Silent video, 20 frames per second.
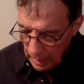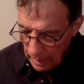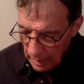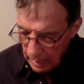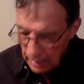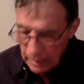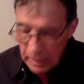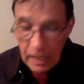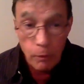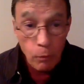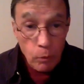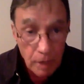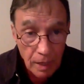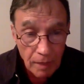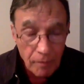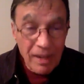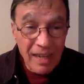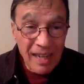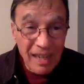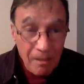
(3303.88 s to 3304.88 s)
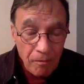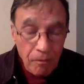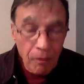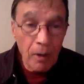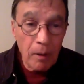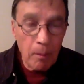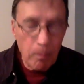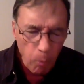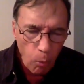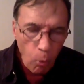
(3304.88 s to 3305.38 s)
And he was living in a
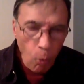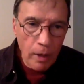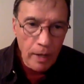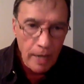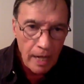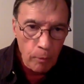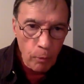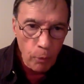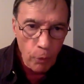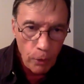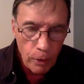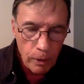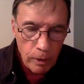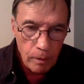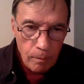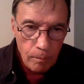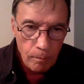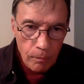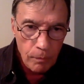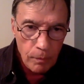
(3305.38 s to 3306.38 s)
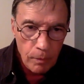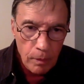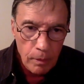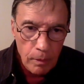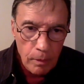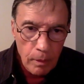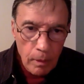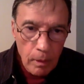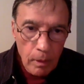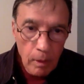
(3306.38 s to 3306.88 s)
very poor neighborhood,
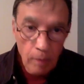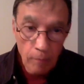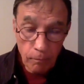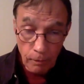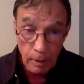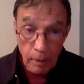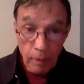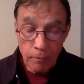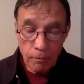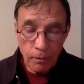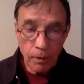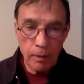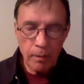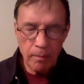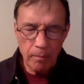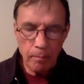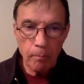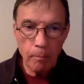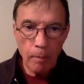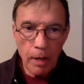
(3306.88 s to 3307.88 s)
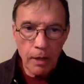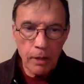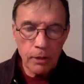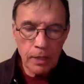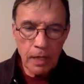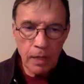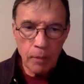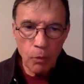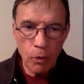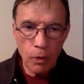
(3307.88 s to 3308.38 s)
very, very
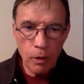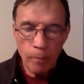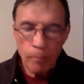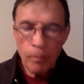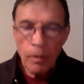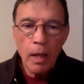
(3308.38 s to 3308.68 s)
modest neighborhood.